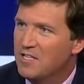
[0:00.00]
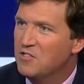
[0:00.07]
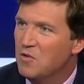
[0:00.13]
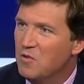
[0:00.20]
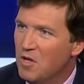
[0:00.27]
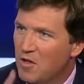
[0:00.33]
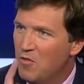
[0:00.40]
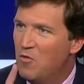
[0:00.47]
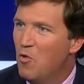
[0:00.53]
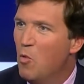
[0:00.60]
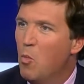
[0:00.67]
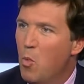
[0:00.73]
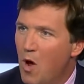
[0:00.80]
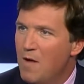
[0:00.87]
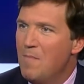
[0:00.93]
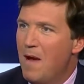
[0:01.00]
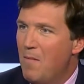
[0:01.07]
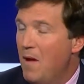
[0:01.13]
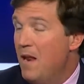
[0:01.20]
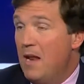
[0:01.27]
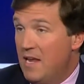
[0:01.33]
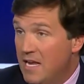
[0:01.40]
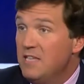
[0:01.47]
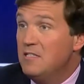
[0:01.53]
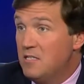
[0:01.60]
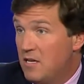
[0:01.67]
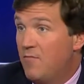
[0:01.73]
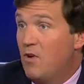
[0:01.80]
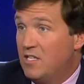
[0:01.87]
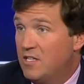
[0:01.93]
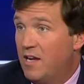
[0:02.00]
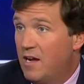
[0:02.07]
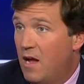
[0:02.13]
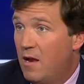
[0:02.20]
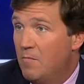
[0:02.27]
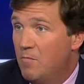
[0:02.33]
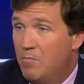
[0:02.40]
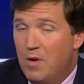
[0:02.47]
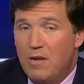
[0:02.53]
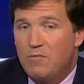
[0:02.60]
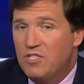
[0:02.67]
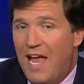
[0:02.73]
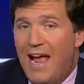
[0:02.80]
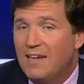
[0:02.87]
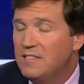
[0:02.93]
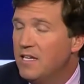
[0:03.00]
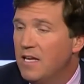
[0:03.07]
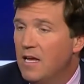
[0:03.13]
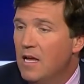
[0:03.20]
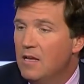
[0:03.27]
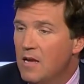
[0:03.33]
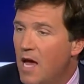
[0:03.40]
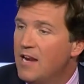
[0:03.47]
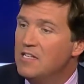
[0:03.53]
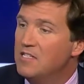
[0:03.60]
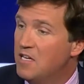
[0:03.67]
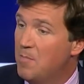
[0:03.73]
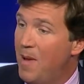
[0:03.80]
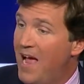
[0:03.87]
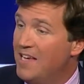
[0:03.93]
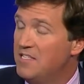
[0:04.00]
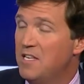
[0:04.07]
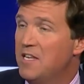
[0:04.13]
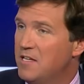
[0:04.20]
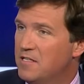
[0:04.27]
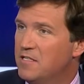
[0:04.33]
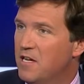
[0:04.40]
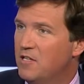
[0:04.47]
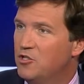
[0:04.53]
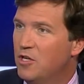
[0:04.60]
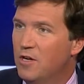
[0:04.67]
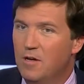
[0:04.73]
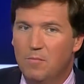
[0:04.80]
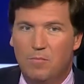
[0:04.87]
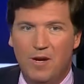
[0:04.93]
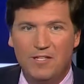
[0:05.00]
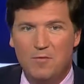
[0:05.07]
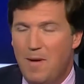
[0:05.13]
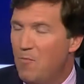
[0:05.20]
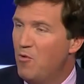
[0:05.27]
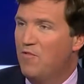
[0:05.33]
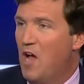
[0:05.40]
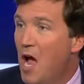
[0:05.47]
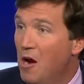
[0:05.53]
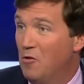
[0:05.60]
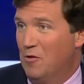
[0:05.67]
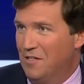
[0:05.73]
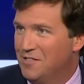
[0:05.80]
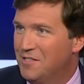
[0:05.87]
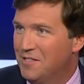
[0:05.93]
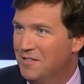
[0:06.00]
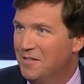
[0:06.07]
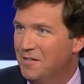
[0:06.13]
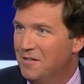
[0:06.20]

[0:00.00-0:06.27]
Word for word: He's the, the one, and he is a civil rights icon, mm -hmm. but mm-hmm. he was acting not in his capacity as such, but as a member of Congress.